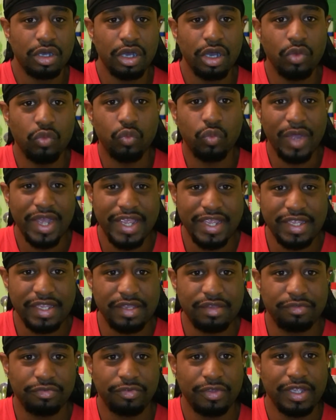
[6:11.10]
a
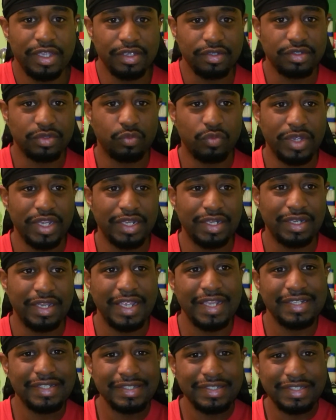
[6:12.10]
wave is when
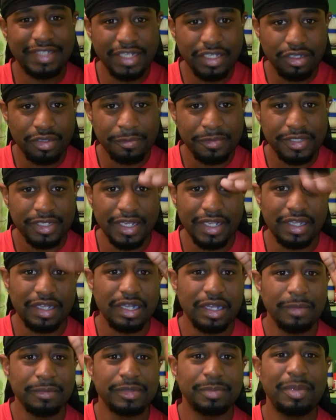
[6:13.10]
it dips and
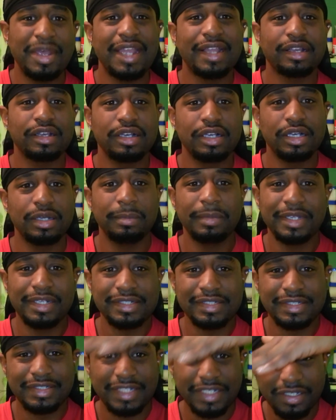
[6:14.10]
comes back
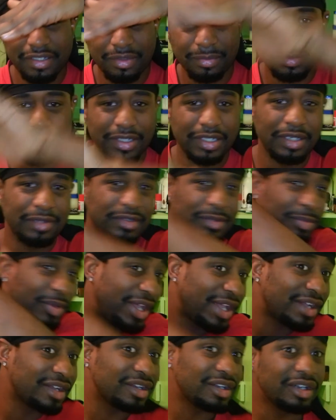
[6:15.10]
up, dip comes
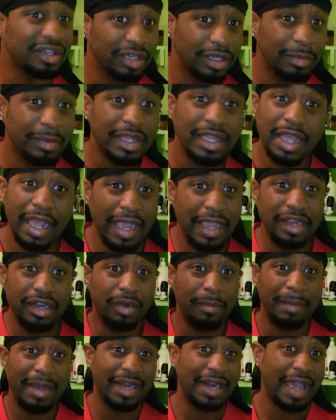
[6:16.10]
back up. It
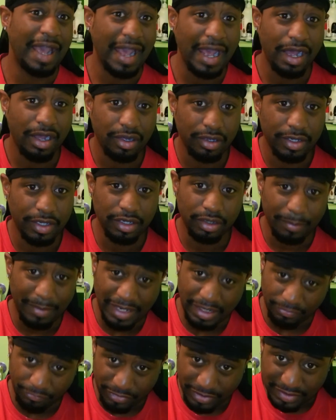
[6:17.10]
don't matter how, it don't
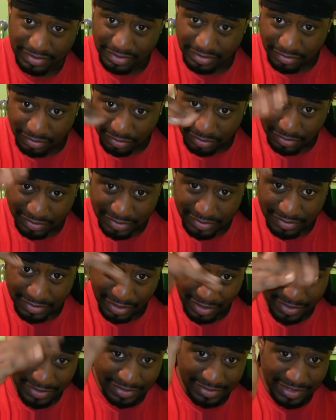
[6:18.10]
matter if it's
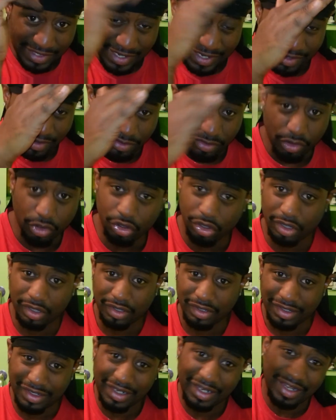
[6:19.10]
like that
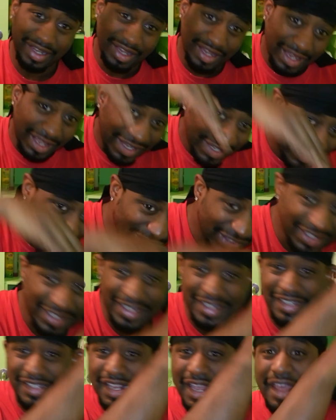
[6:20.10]
or like
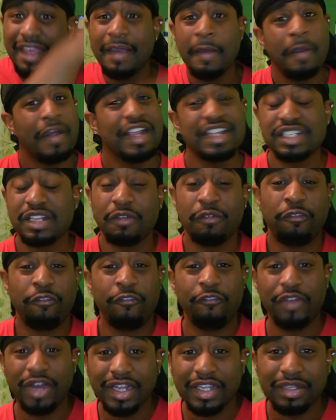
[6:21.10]
this. That's a
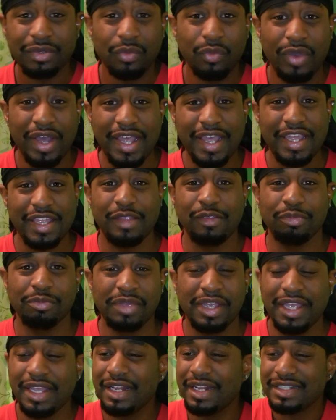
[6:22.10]
fucking wave,
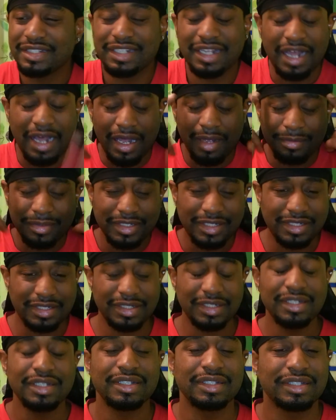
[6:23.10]
man. That's common
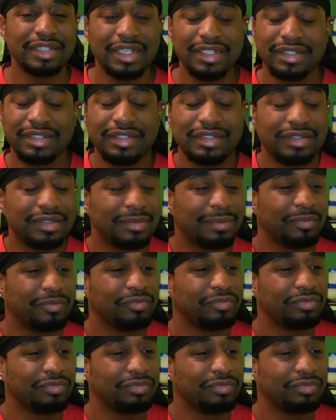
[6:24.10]
sense. That's,